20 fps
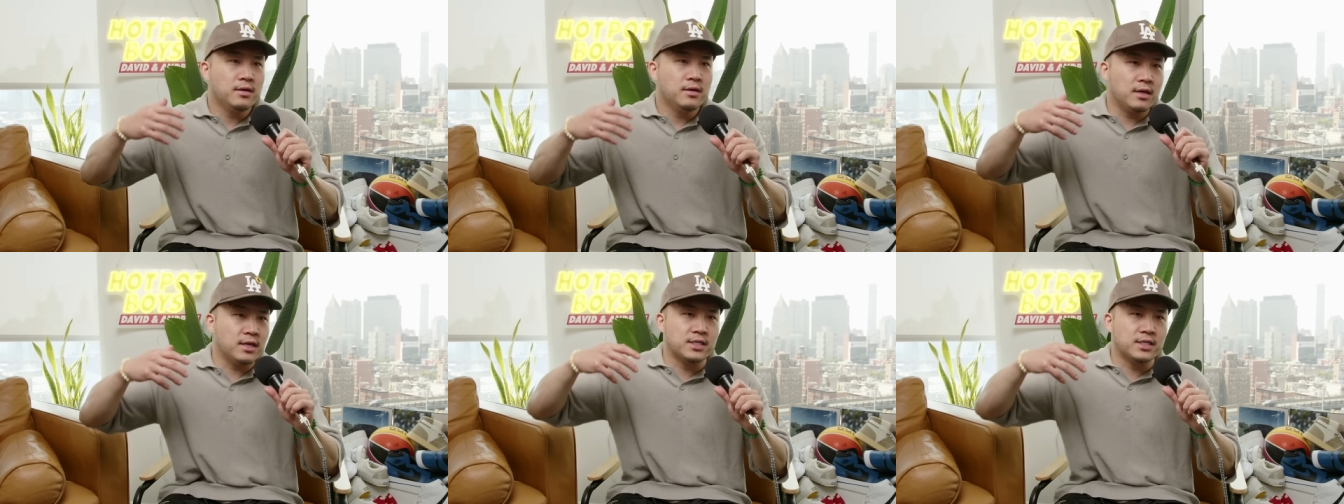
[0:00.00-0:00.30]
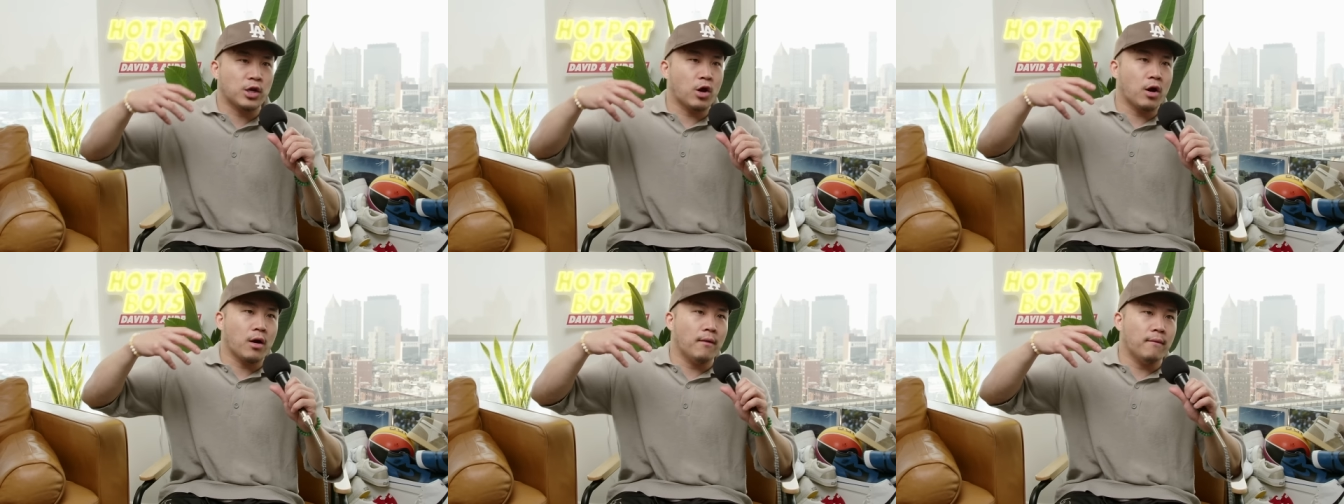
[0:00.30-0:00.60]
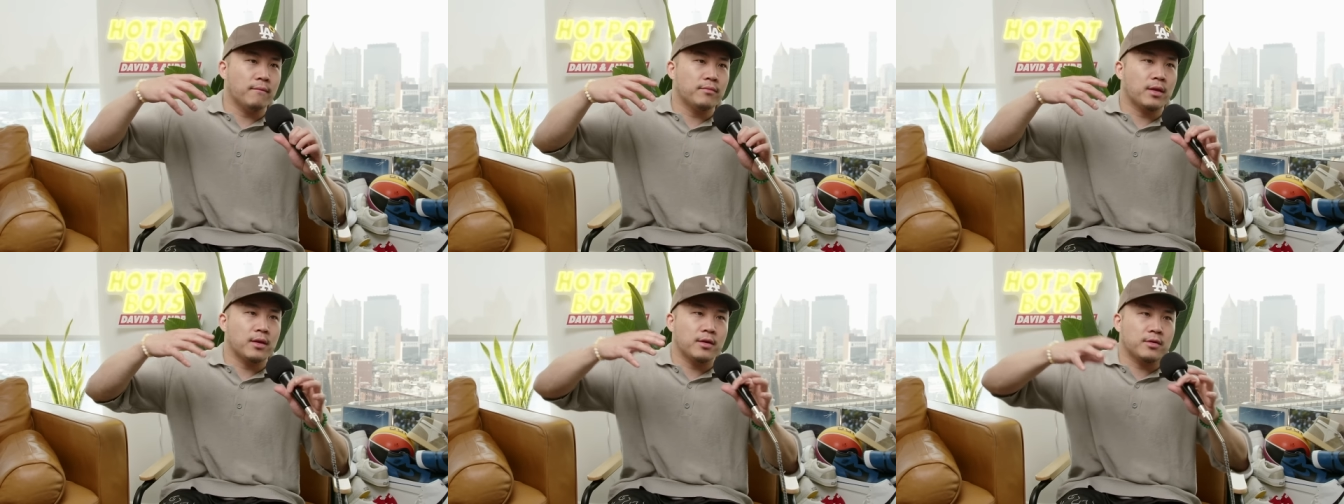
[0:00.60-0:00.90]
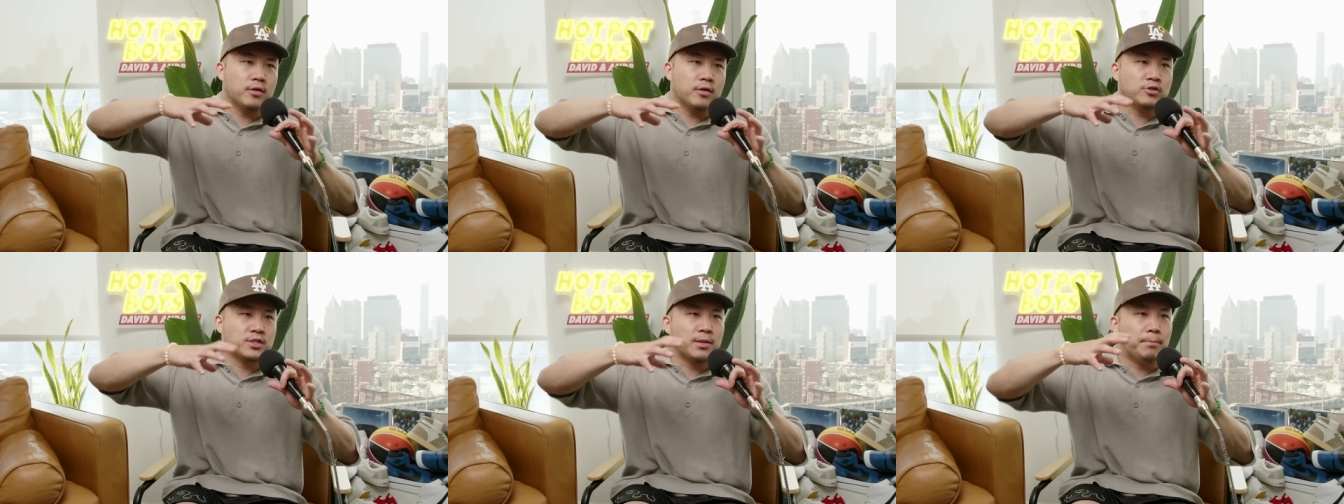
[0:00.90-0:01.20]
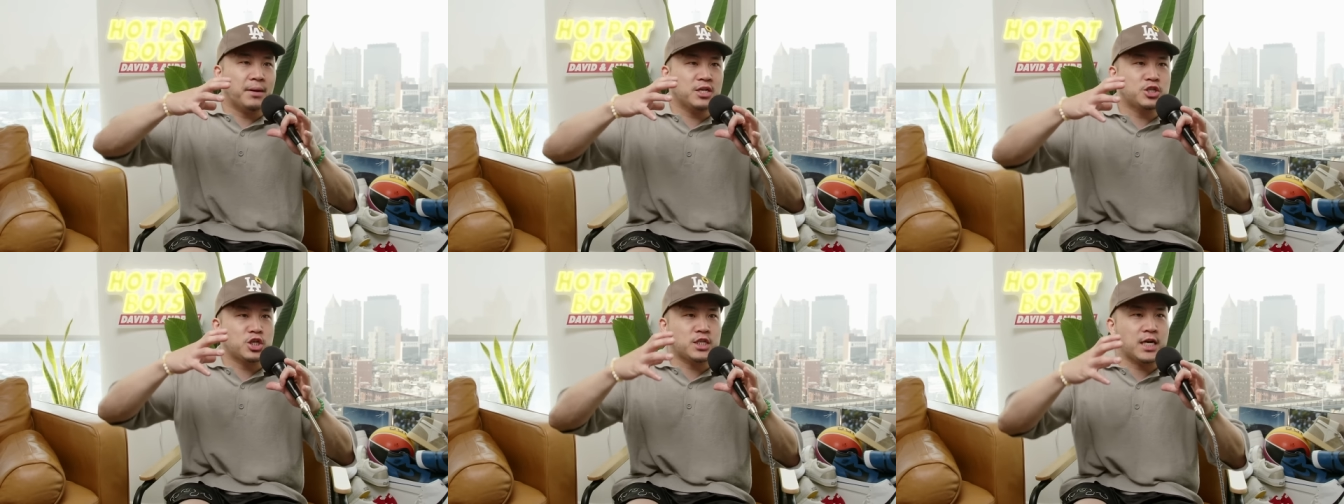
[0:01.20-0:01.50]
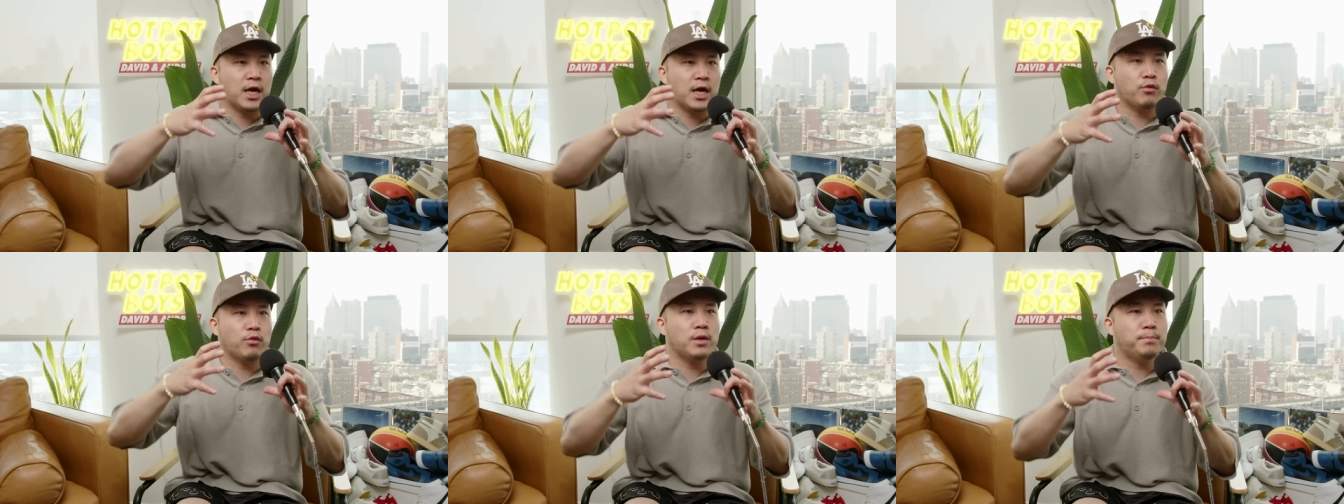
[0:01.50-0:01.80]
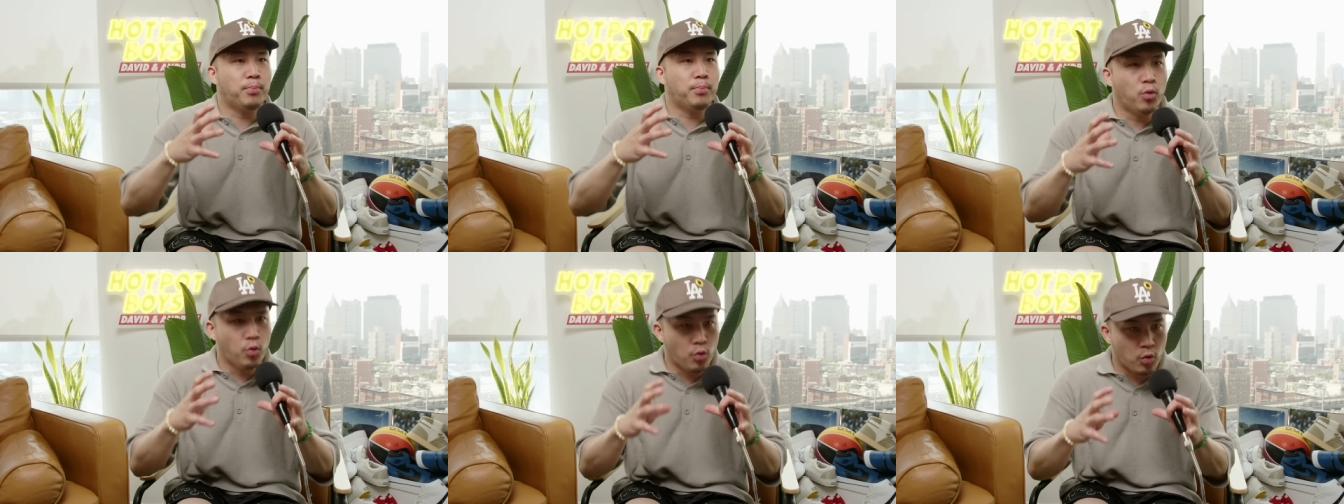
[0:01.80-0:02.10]
is there a there's the budgetary
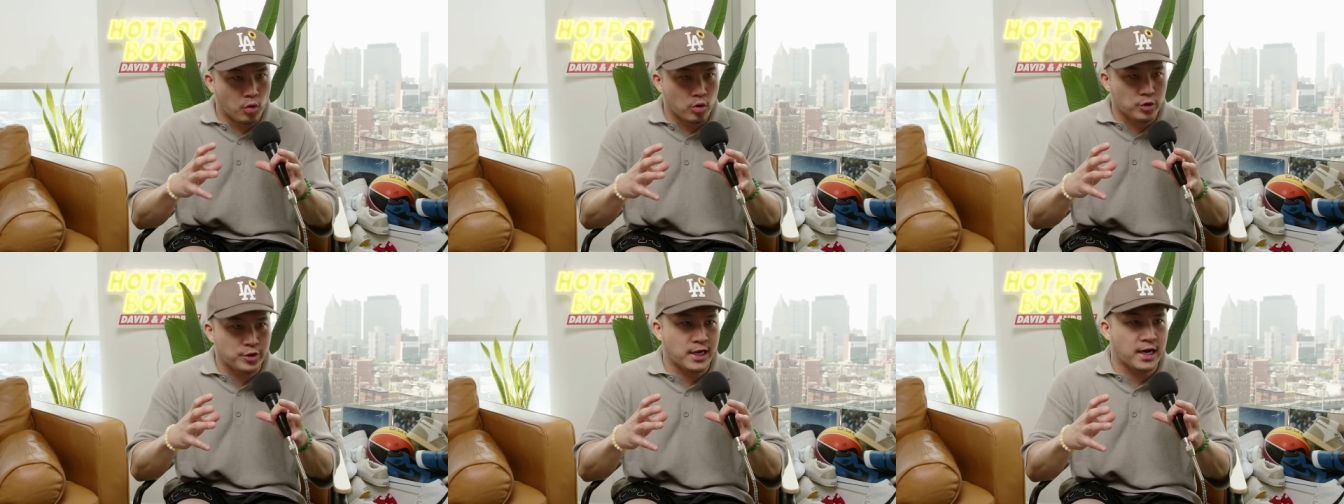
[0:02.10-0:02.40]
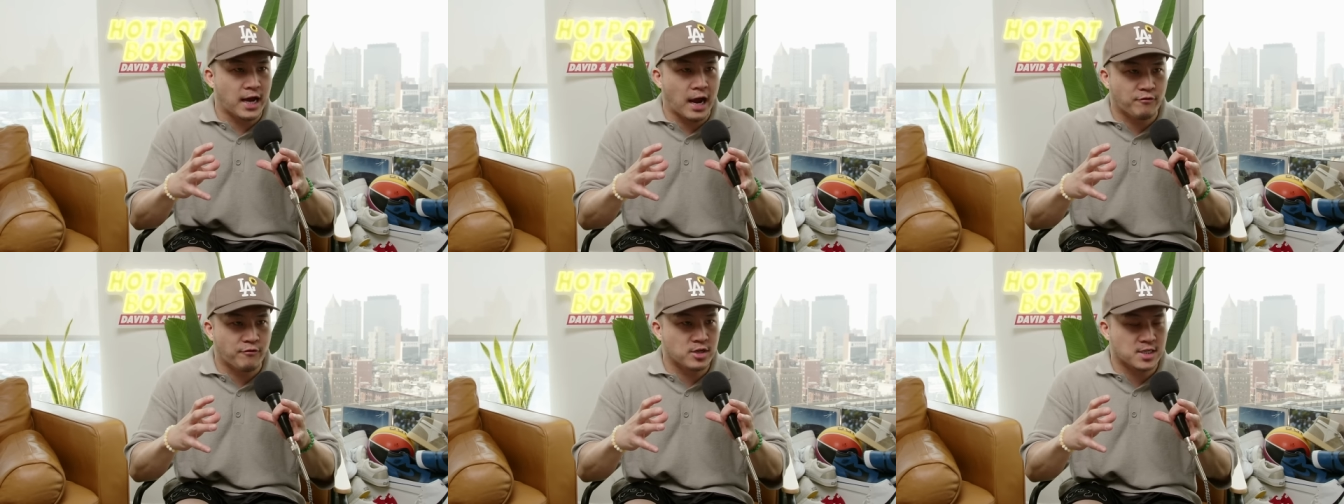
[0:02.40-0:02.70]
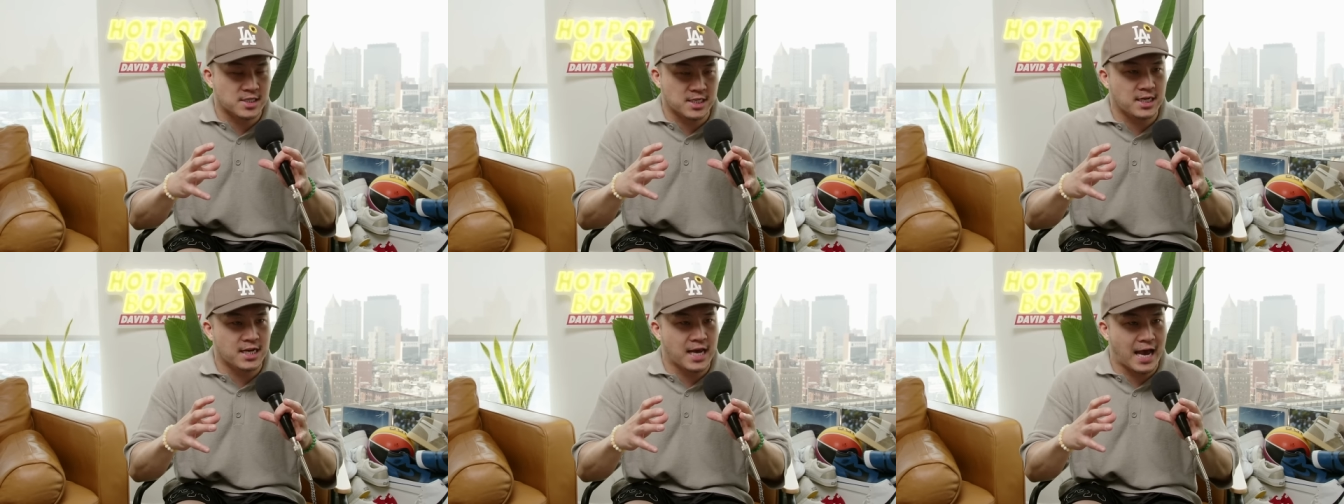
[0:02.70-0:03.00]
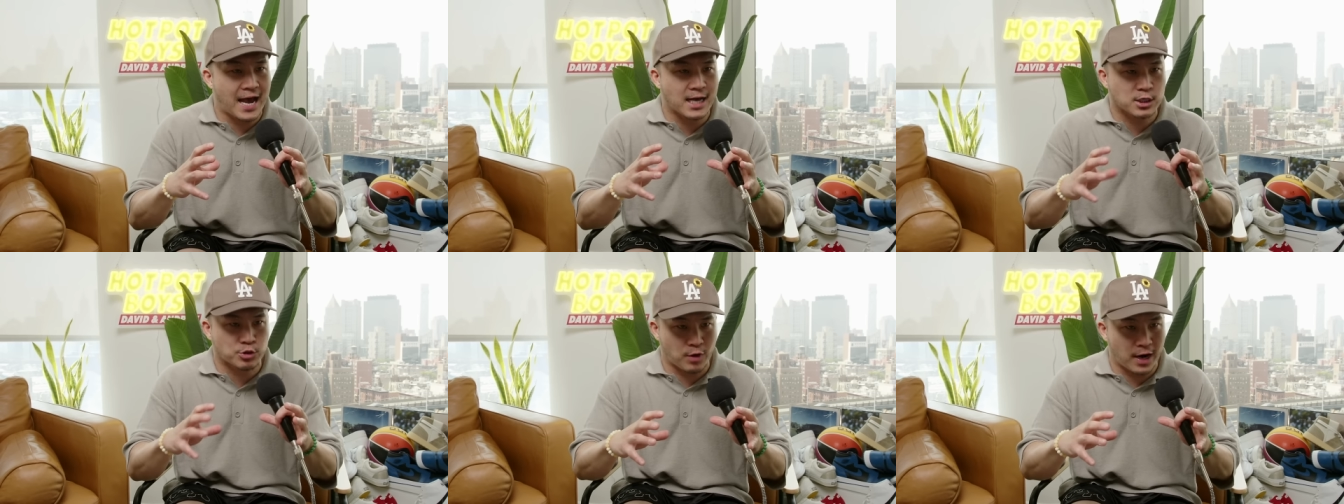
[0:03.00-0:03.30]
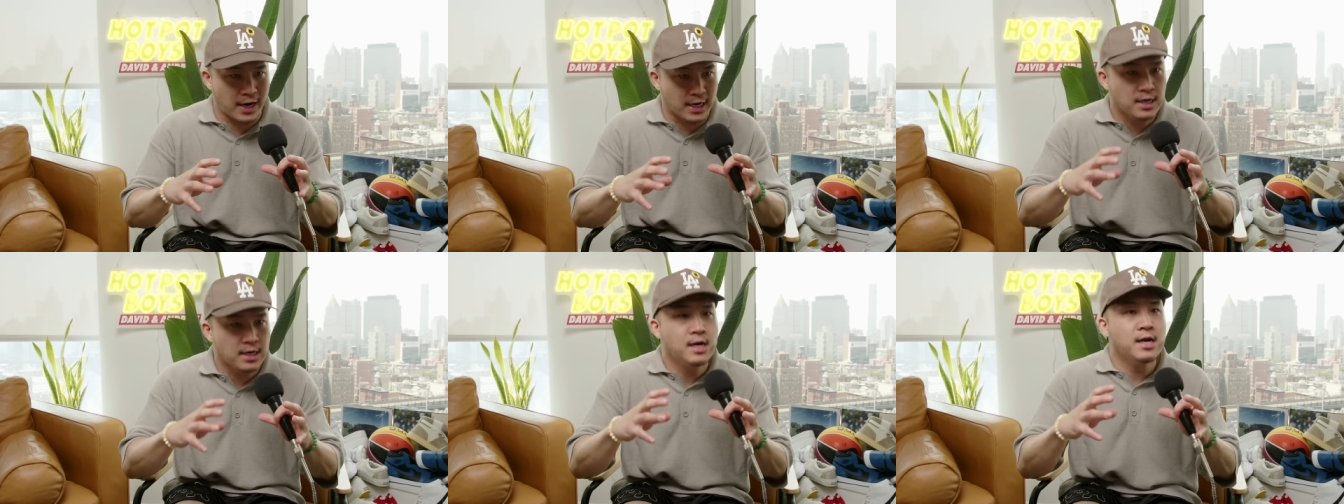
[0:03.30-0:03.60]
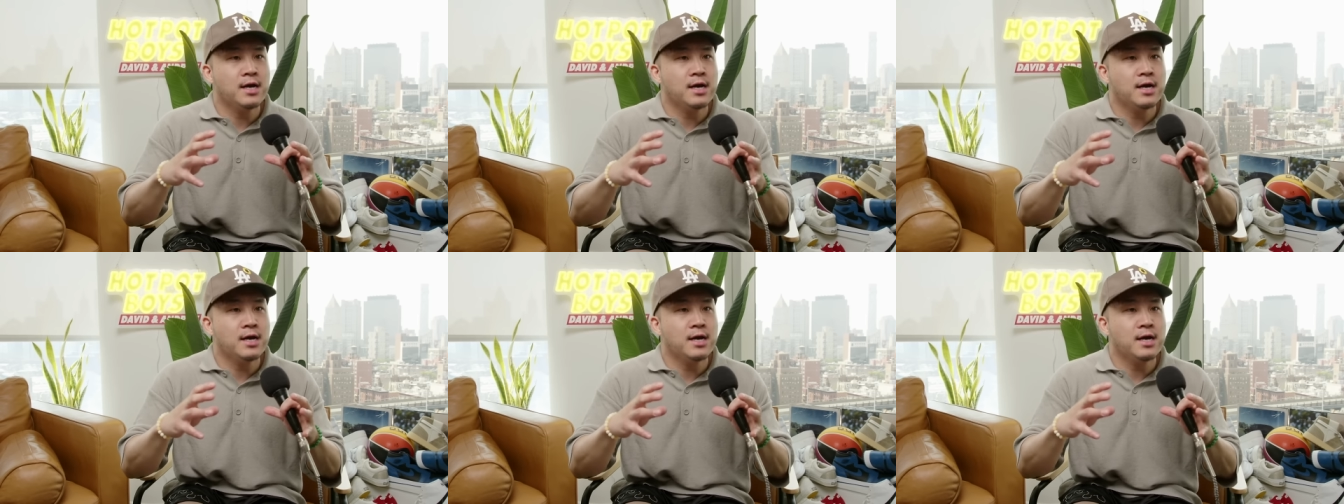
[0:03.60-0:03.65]
pool that every city has, right?